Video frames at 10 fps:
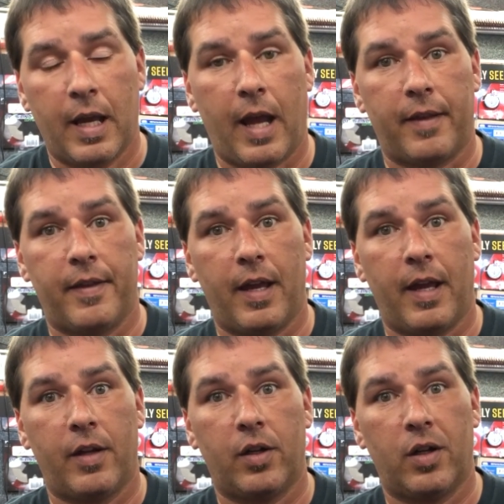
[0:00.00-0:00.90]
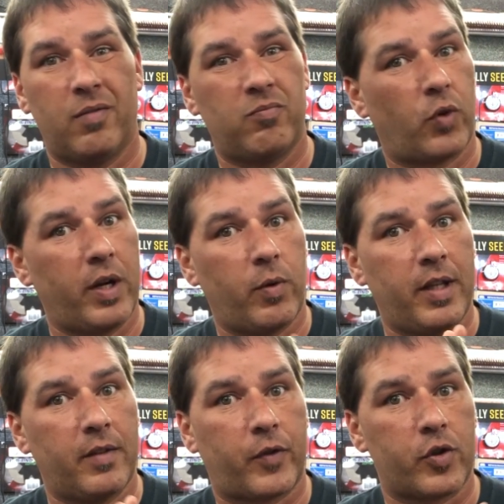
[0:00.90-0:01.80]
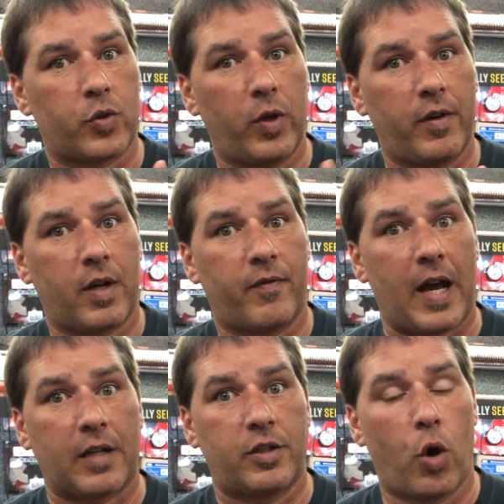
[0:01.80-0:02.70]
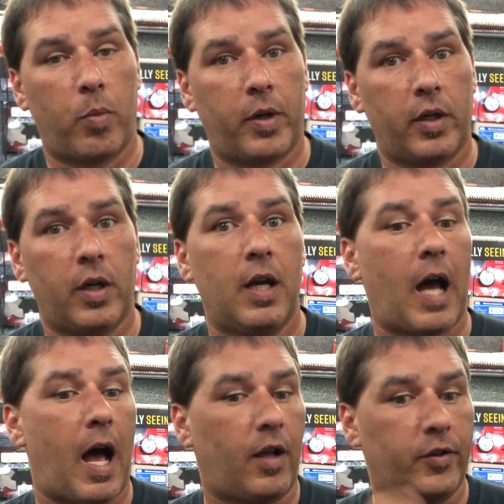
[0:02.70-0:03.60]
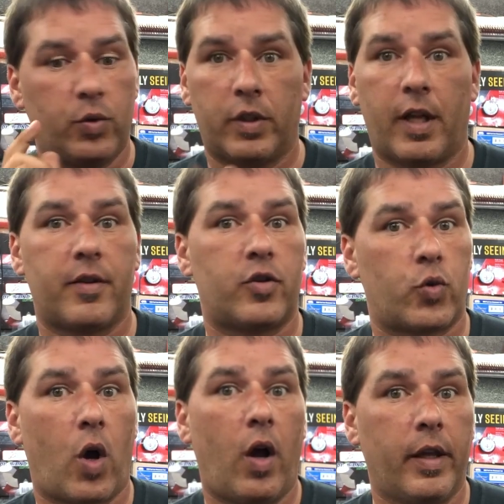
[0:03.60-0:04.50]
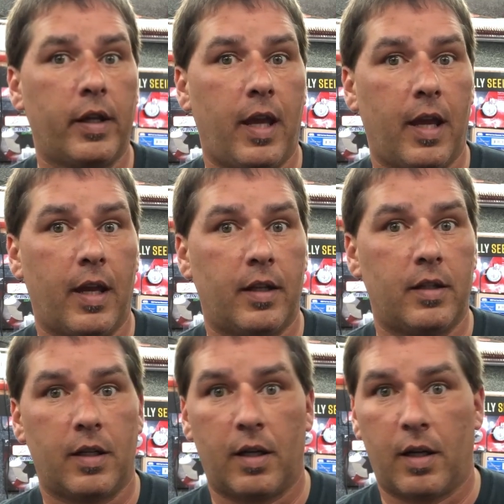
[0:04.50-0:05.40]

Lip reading: And then right away in the first week of October, I'll do another drawing, and